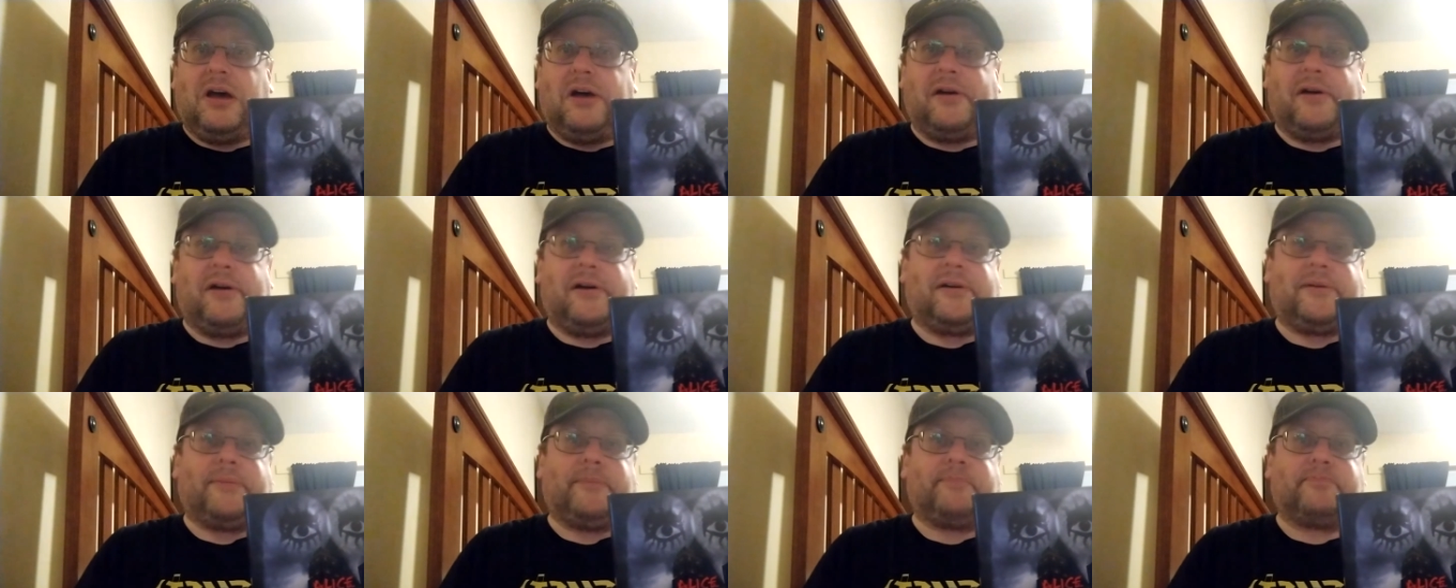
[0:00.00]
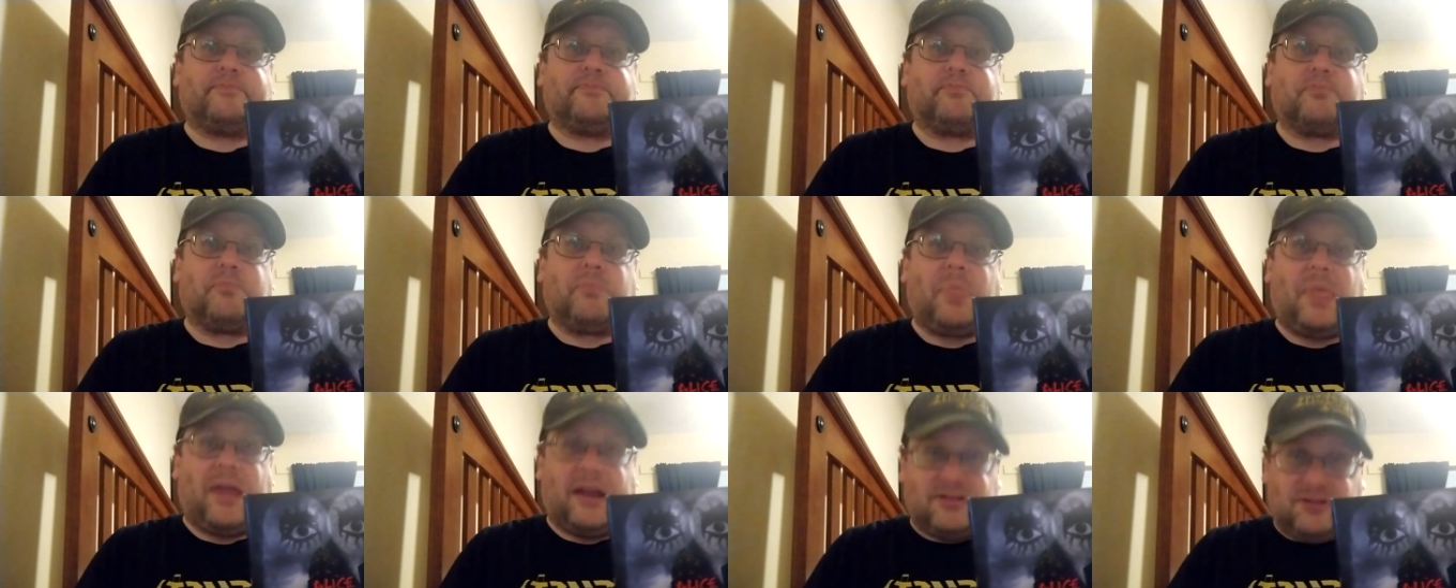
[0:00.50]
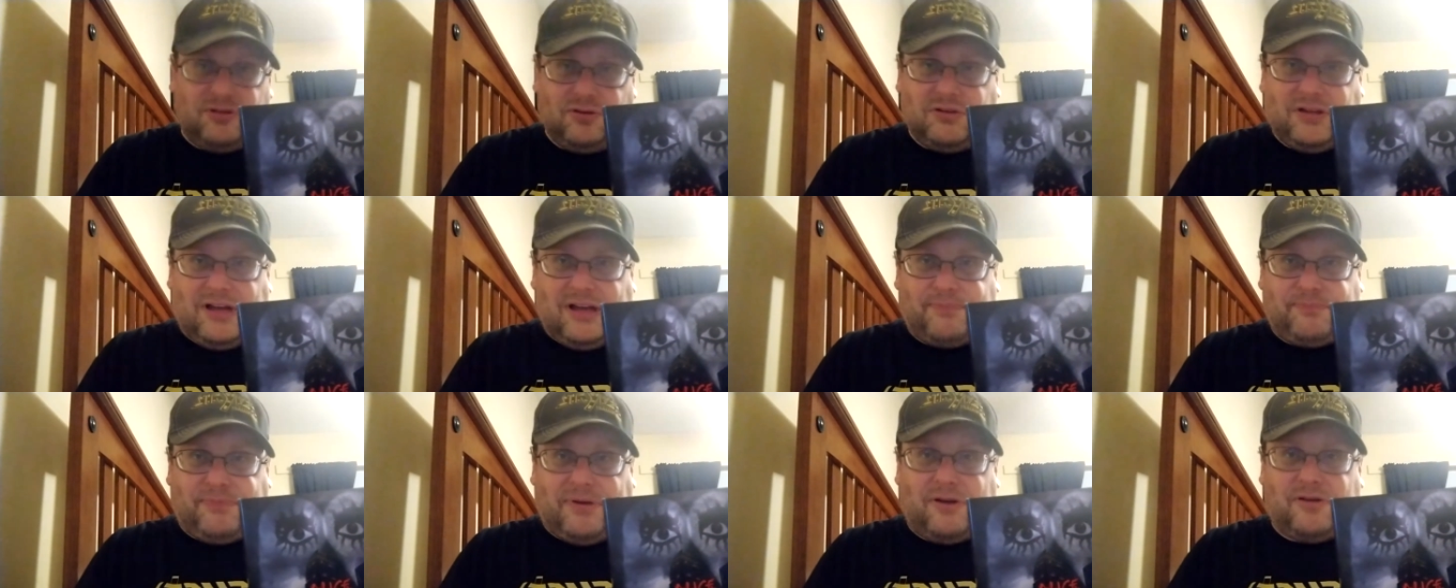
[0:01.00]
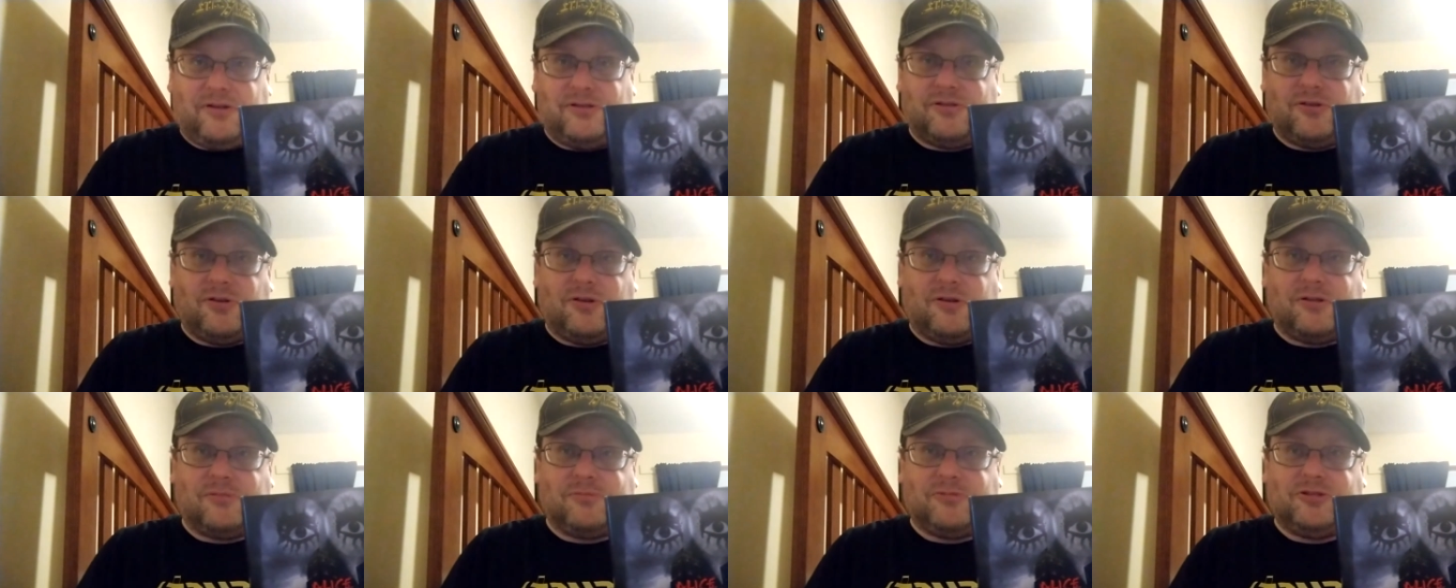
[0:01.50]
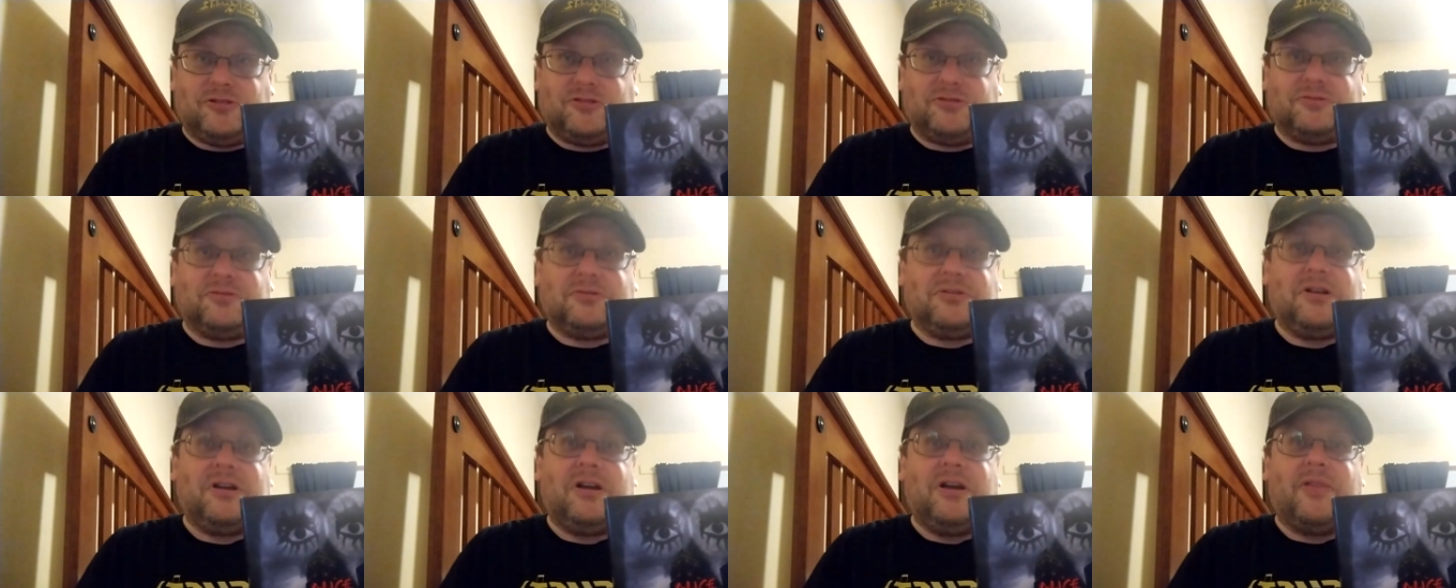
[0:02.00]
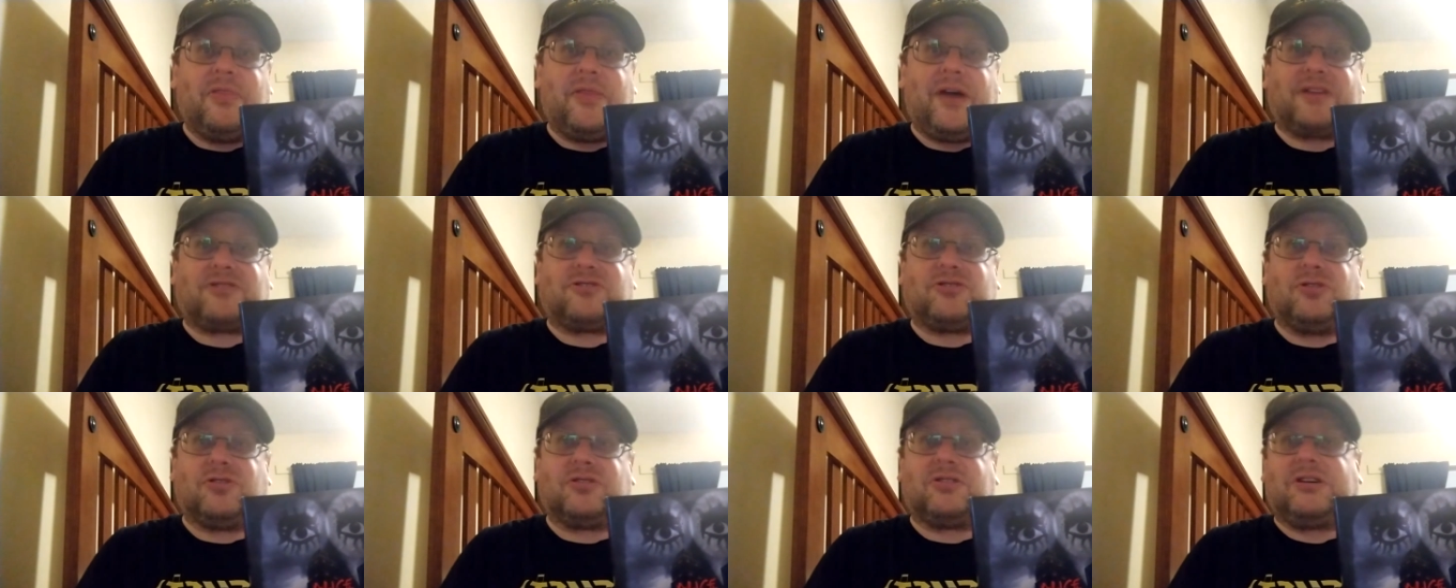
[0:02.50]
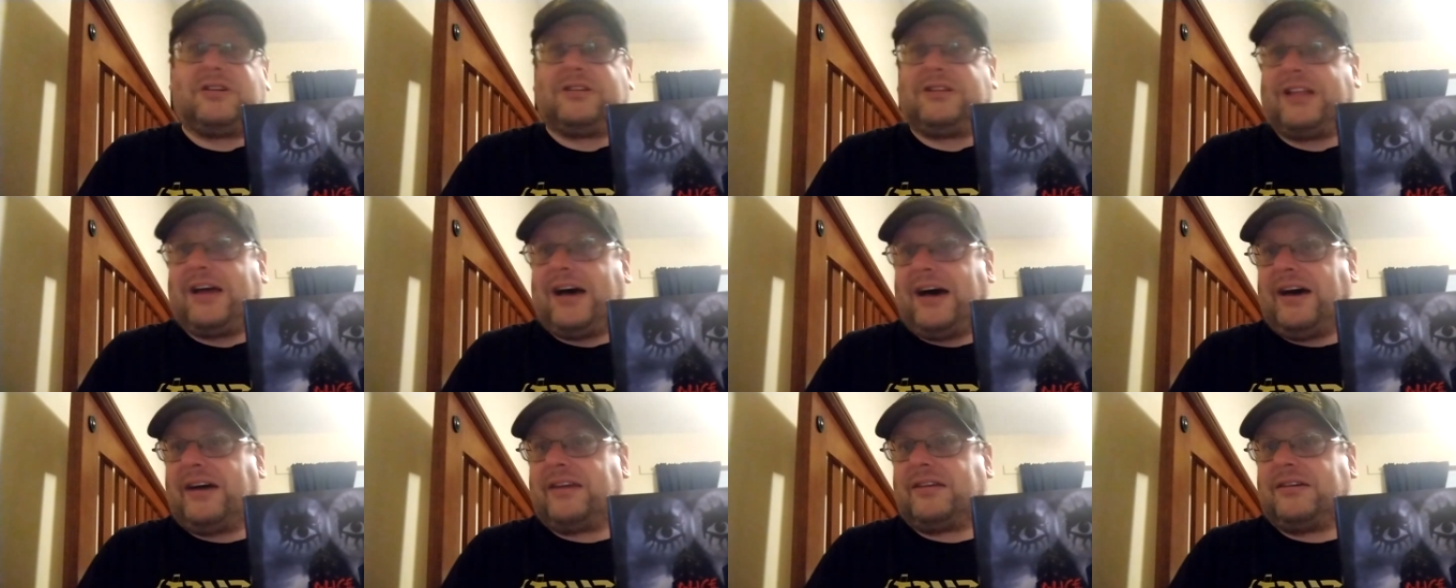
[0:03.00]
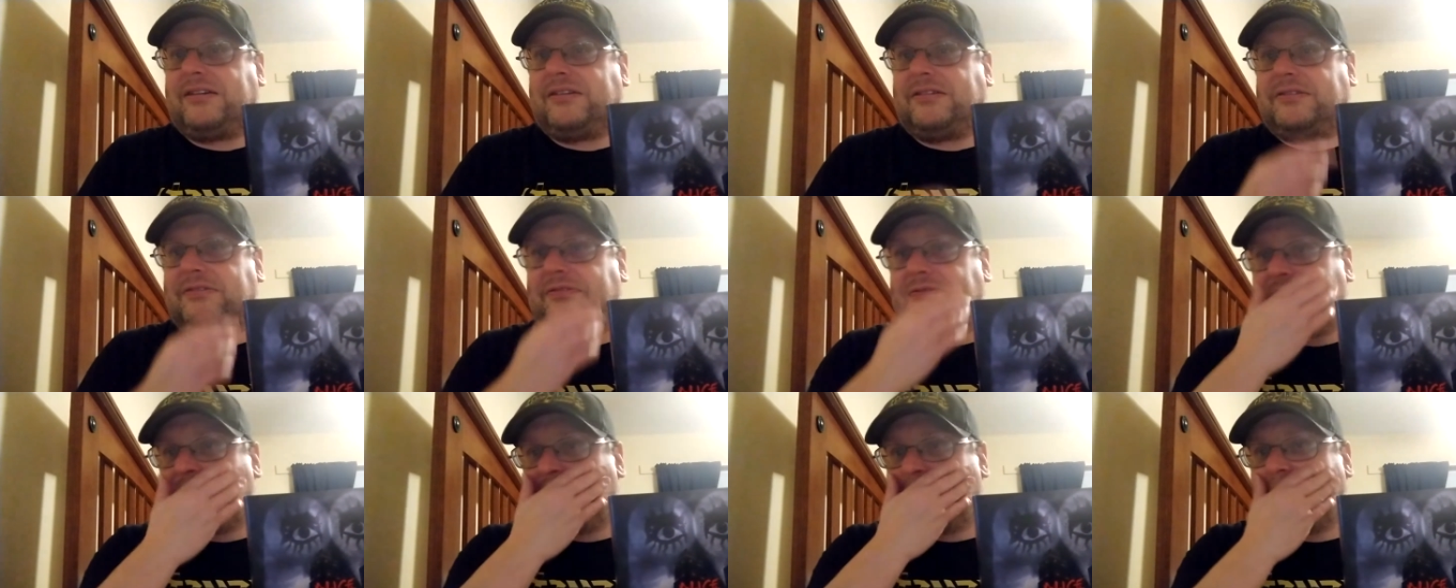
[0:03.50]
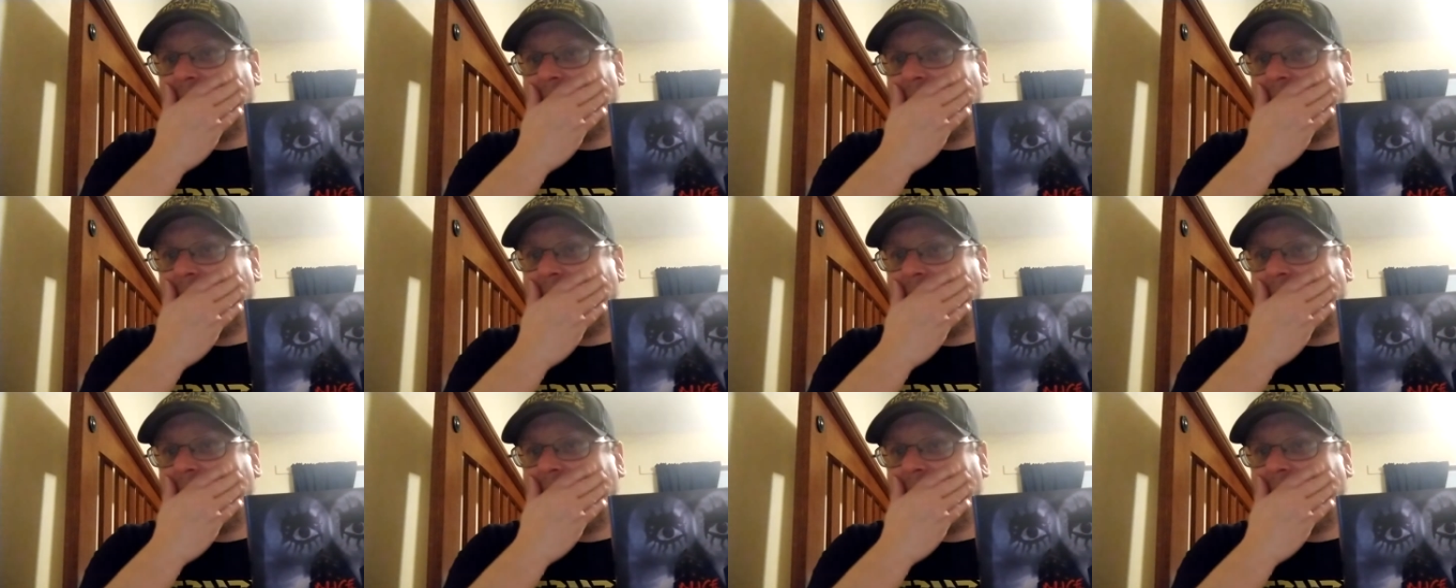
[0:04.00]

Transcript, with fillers: Um, I do like Paranormal that took a lot of